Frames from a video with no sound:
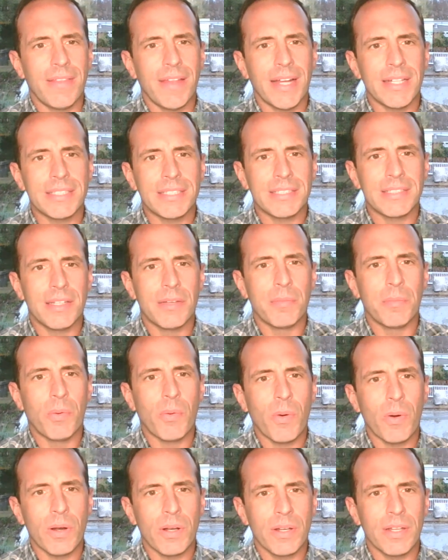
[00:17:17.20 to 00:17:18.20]
that's
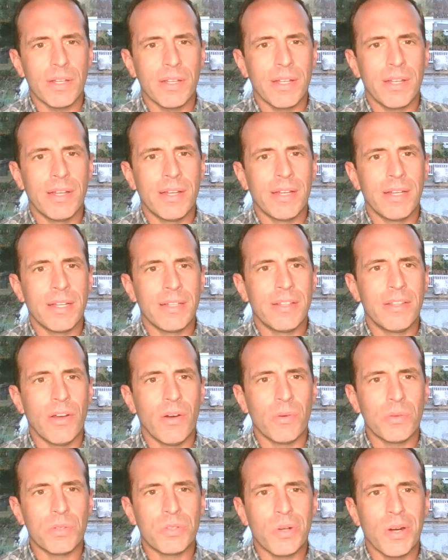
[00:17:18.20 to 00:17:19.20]
important.
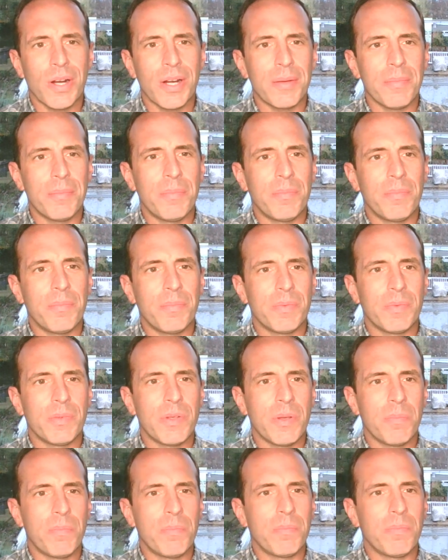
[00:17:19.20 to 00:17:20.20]
Don't try to
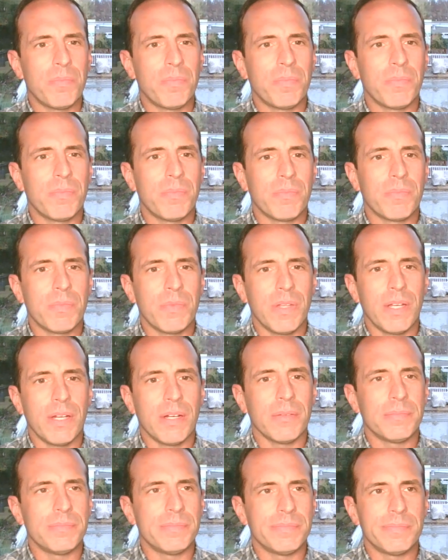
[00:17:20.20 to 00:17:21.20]
you
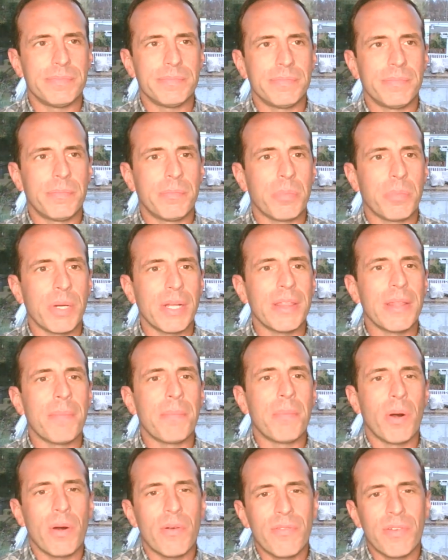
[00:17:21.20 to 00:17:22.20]
know bring the
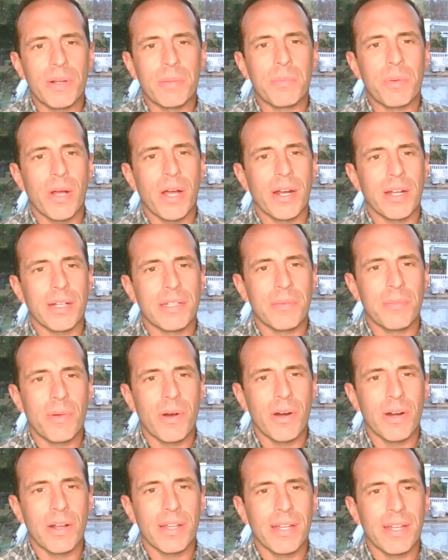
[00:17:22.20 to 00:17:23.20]
perfect product to
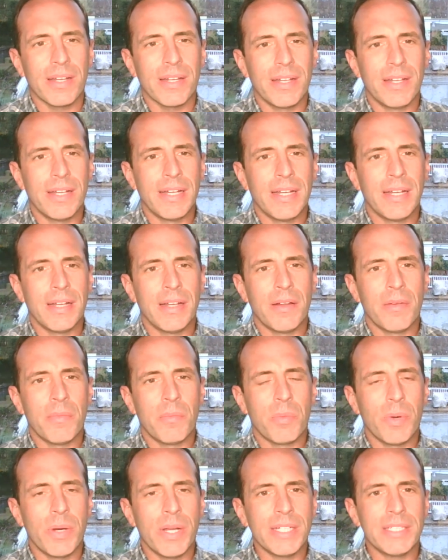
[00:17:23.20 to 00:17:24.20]
market.
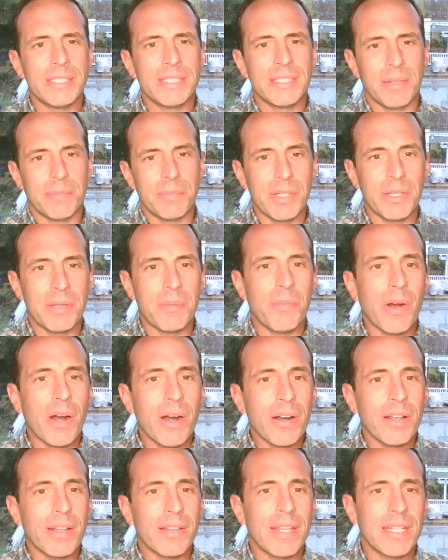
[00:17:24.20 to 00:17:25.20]
Bring something to
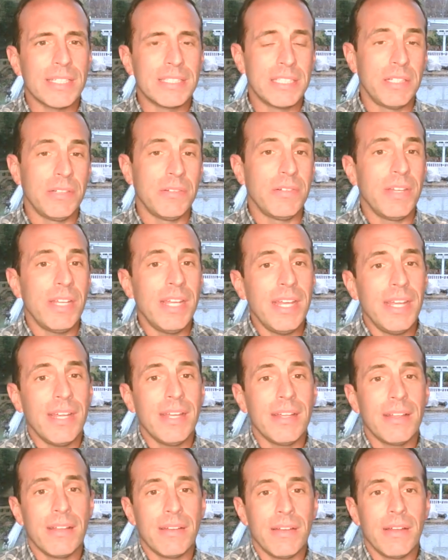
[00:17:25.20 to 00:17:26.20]
market that's
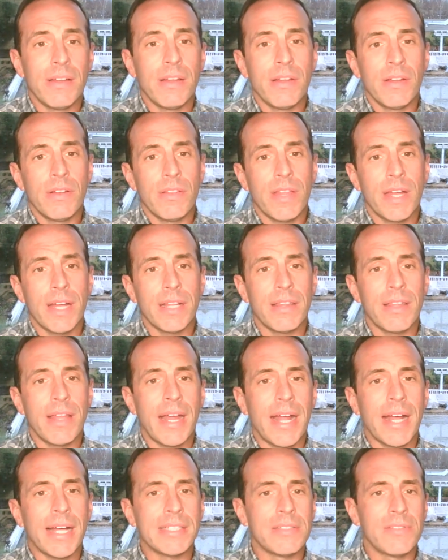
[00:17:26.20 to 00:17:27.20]
unique, that
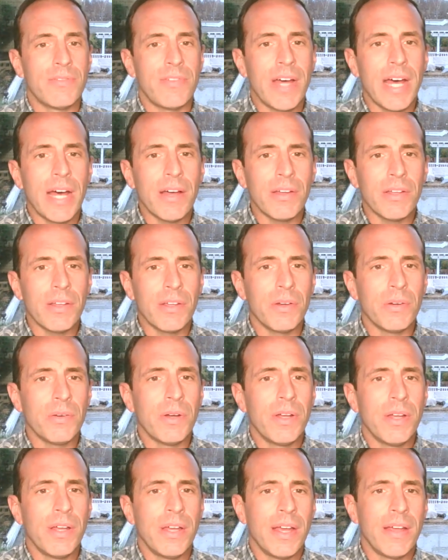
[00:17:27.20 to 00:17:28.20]
has value,
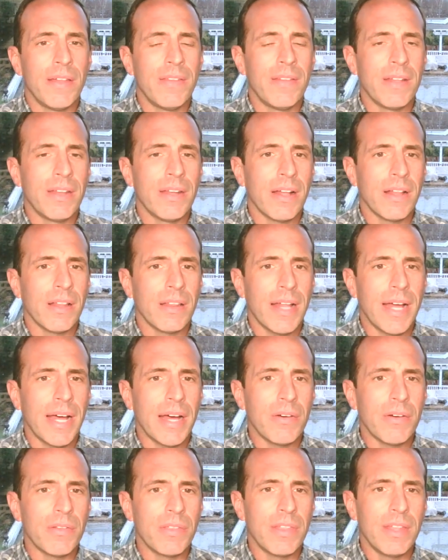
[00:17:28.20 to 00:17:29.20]
and then
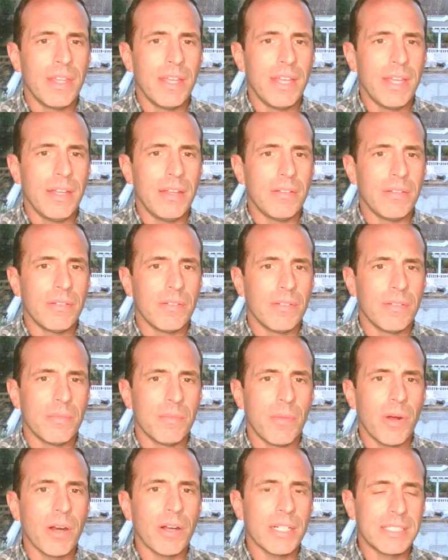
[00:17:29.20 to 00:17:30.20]
allow the
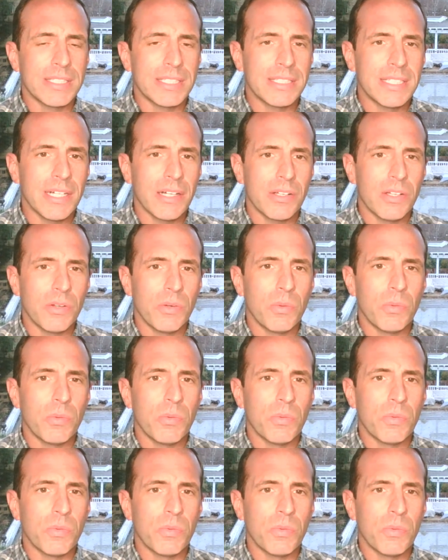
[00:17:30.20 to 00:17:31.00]
market to tell you